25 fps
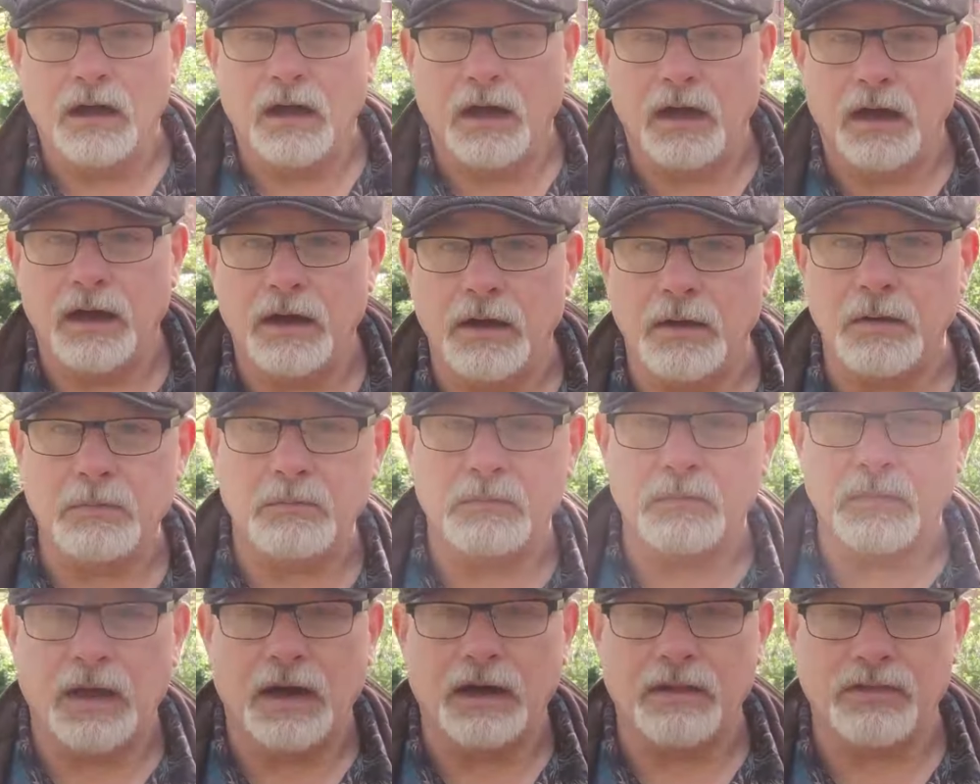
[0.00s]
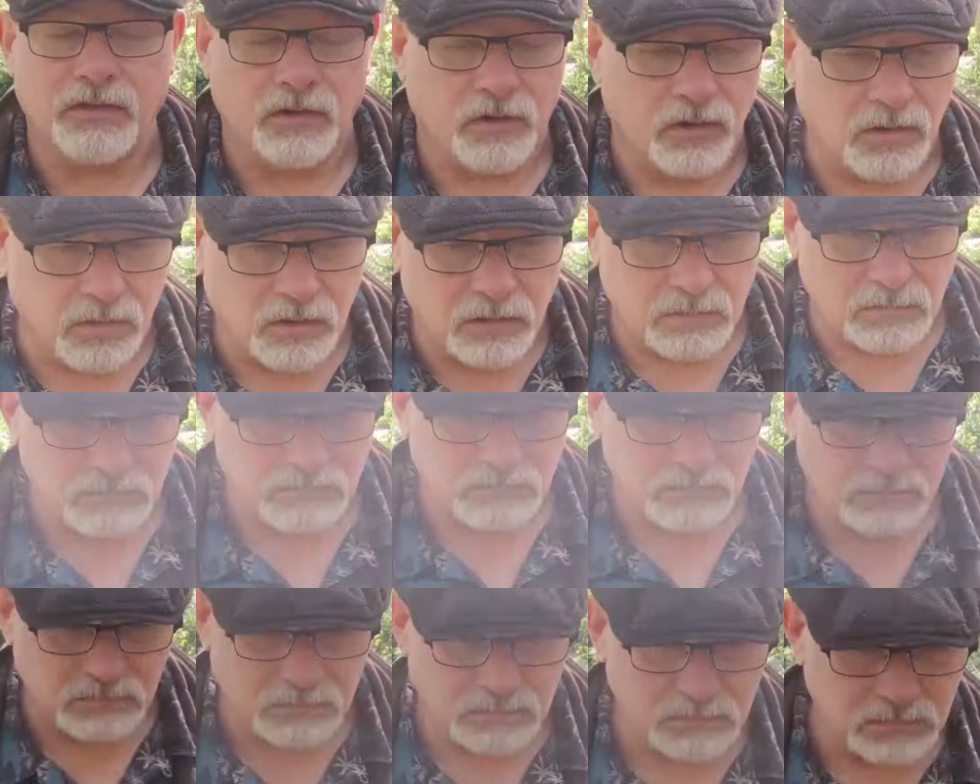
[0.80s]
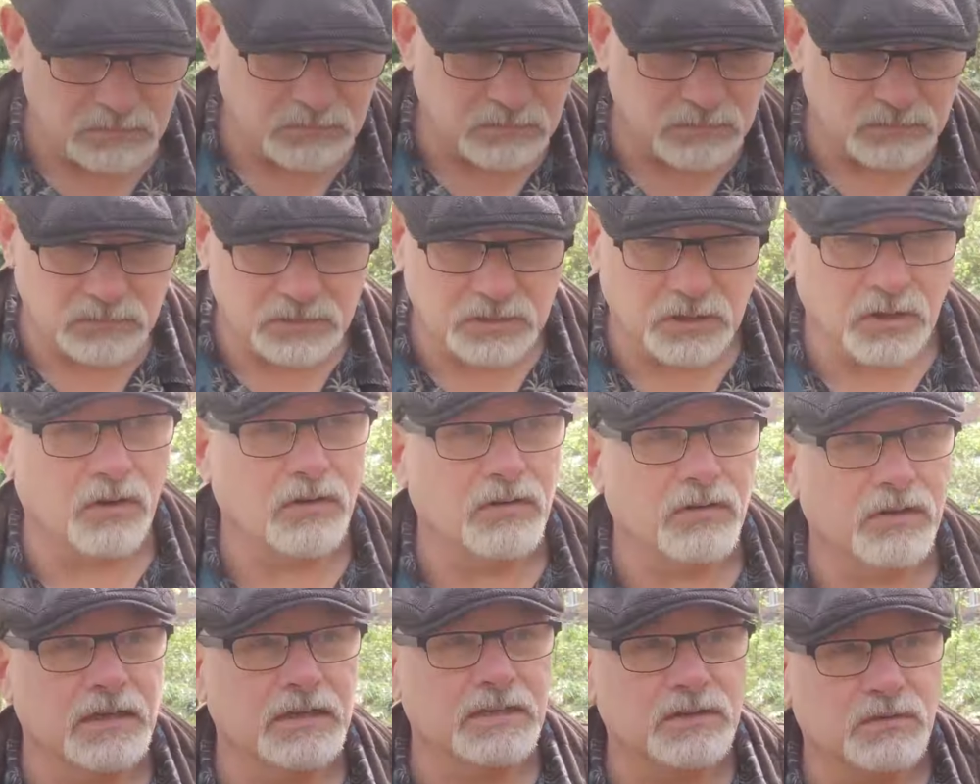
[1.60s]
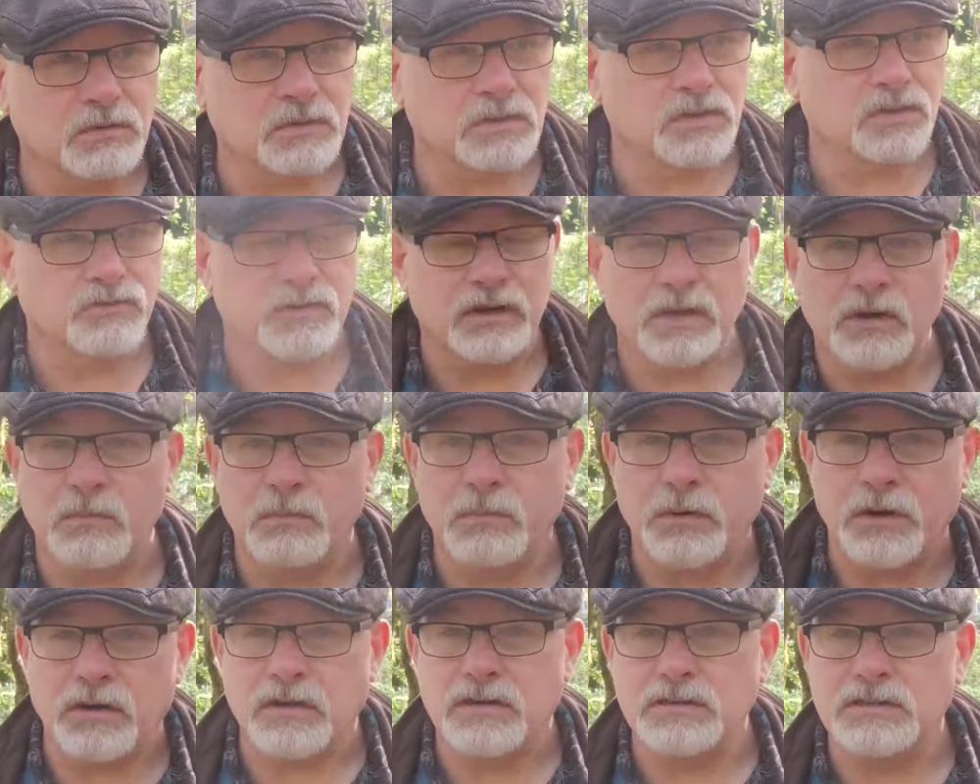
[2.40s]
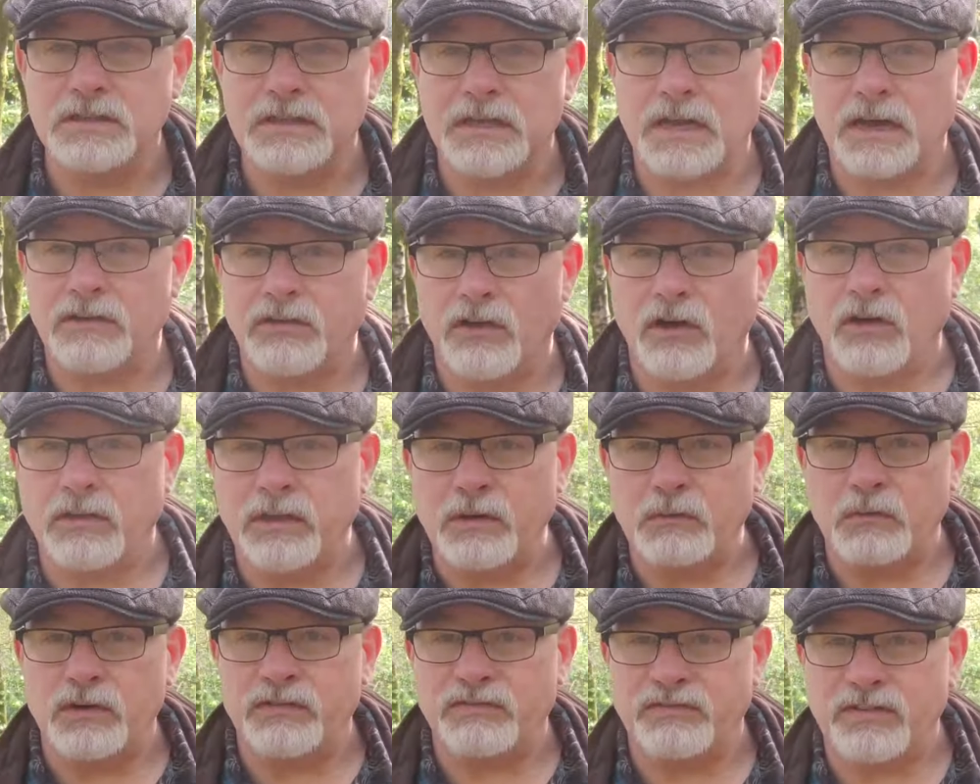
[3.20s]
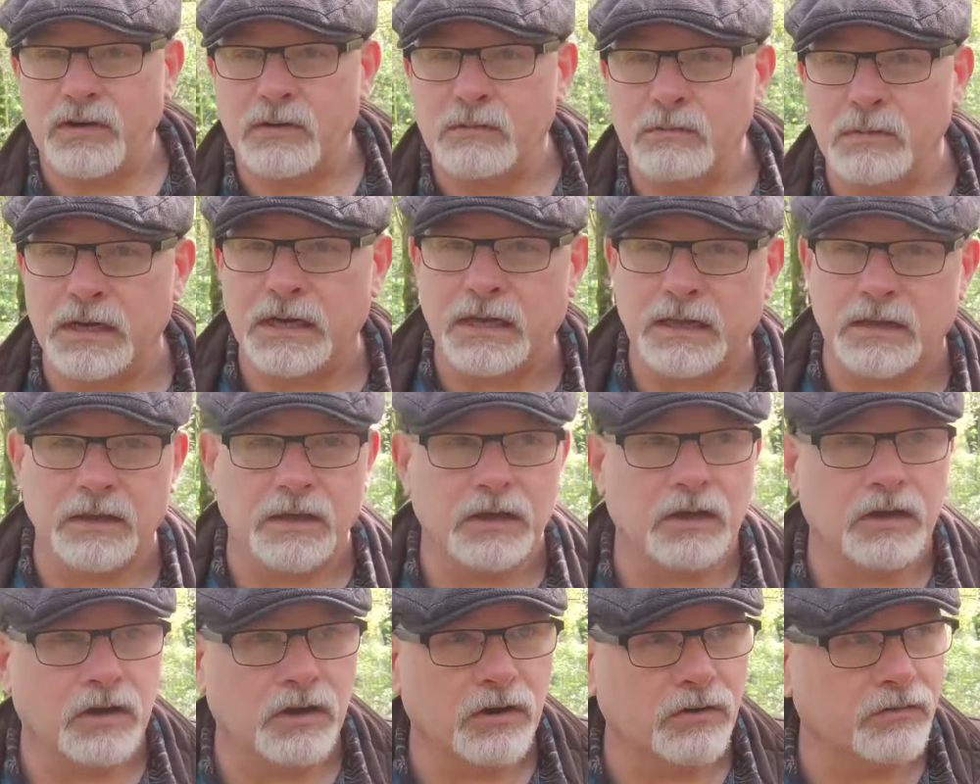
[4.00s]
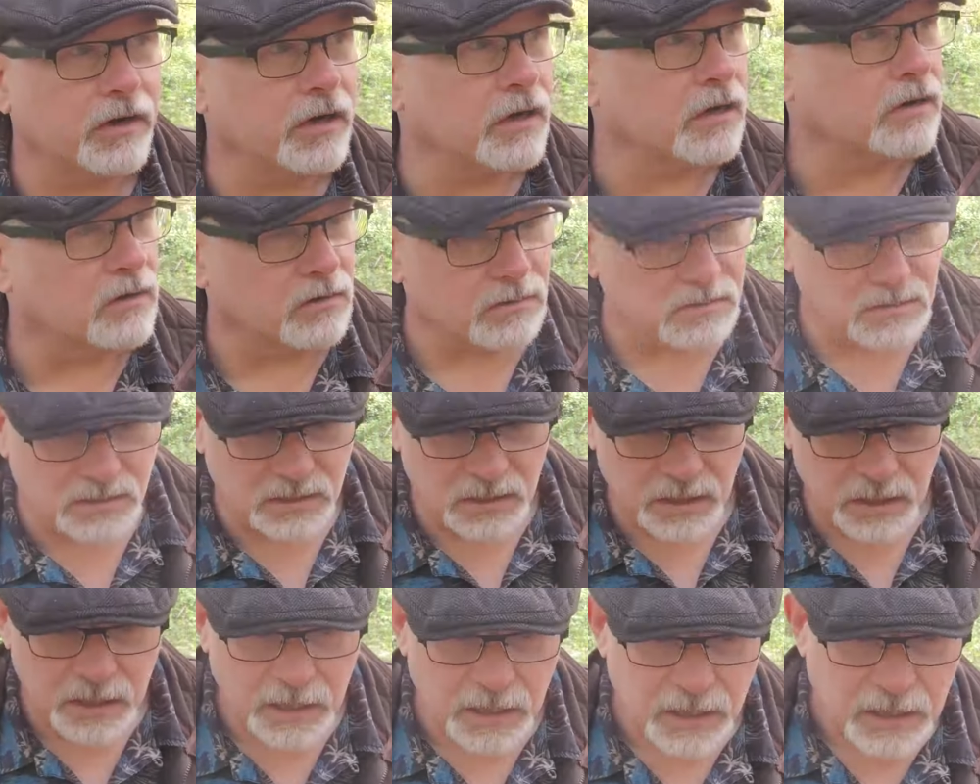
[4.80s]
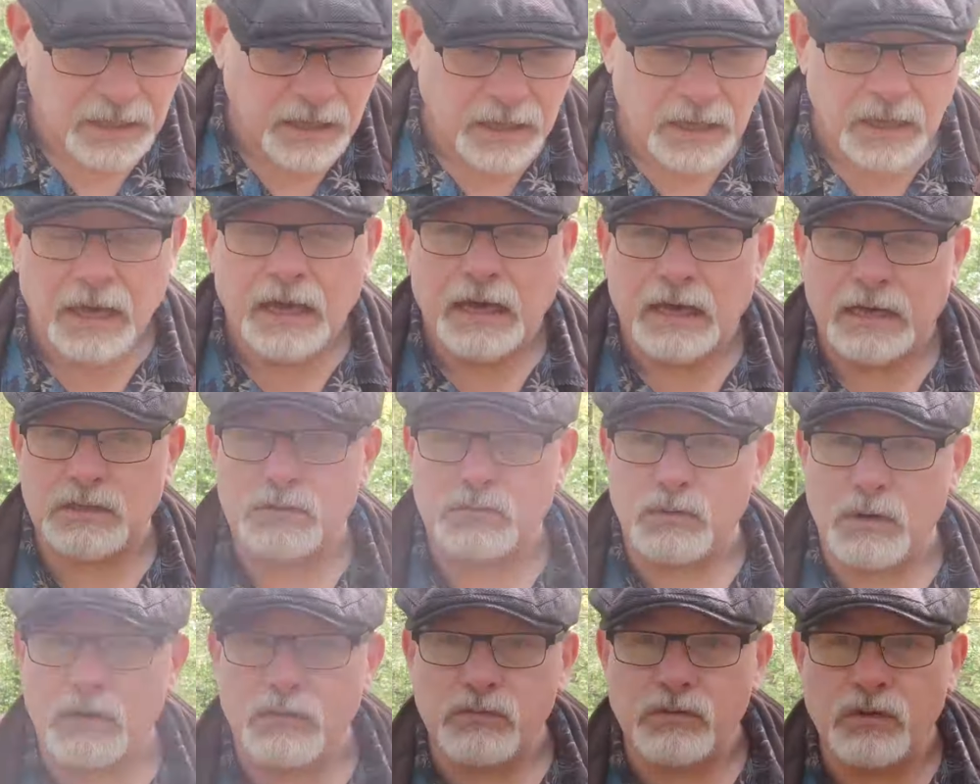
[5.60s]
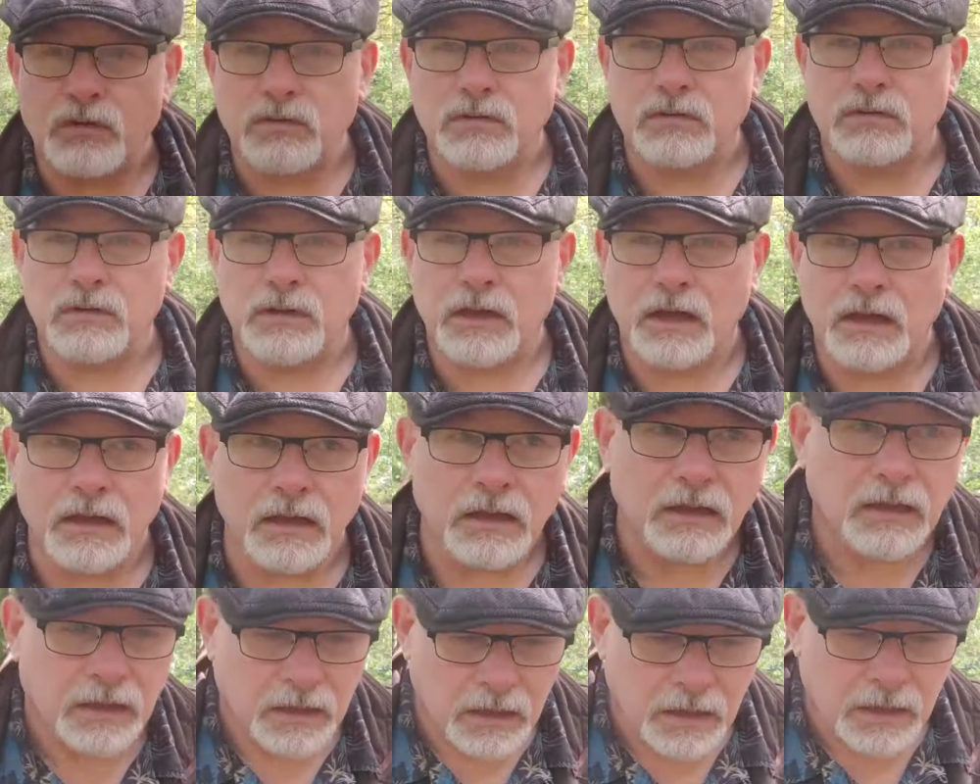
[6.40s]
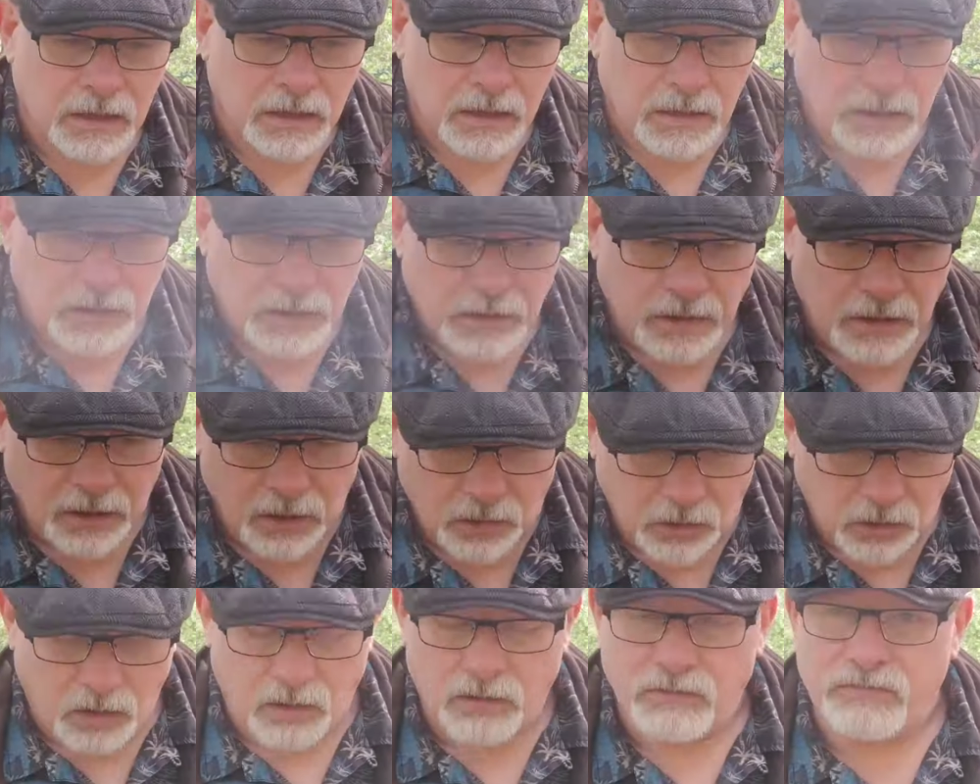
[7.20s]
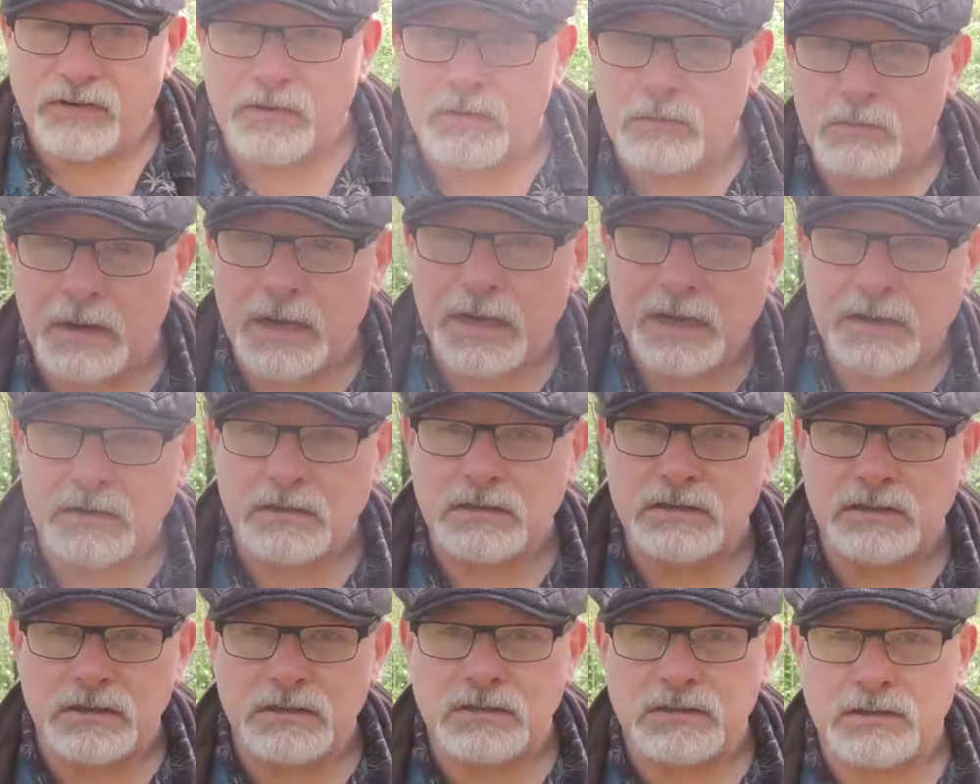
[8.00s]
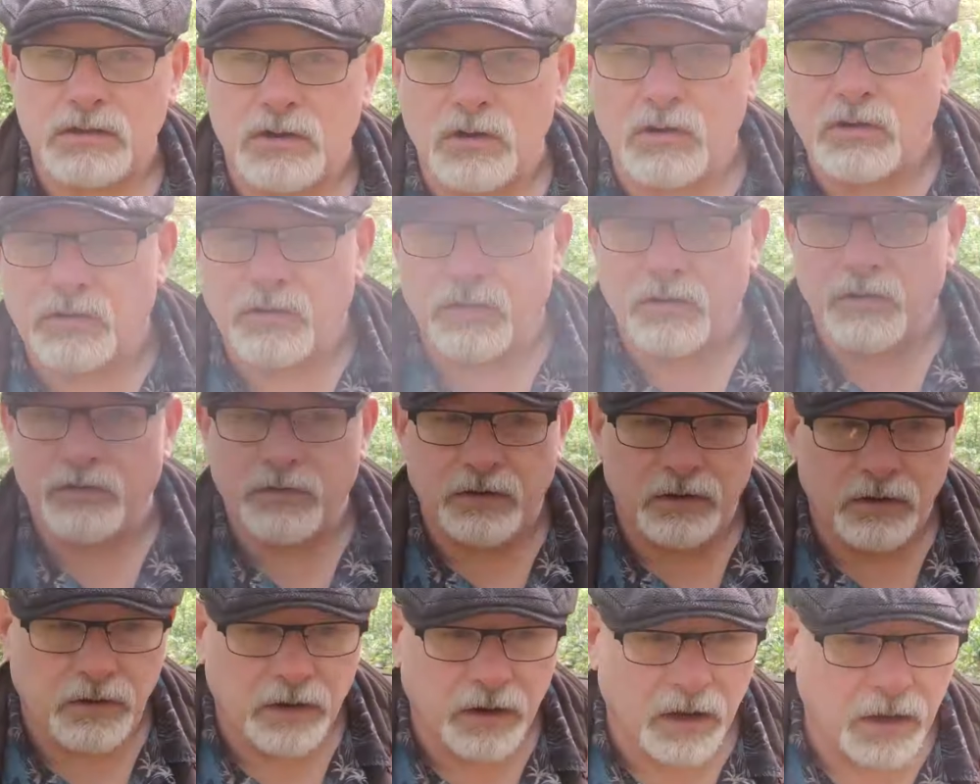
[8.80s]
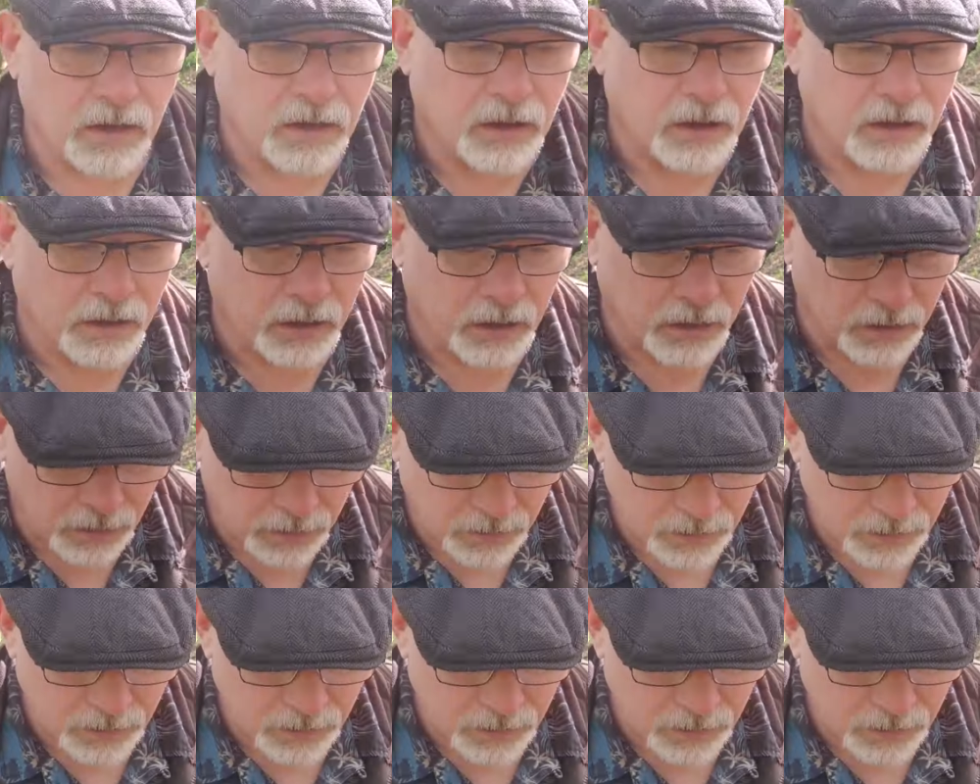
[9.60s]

I thought, you know, this was a real person. I thought they were filming in the area, because it's well known that a lot of filmmakers used to go there and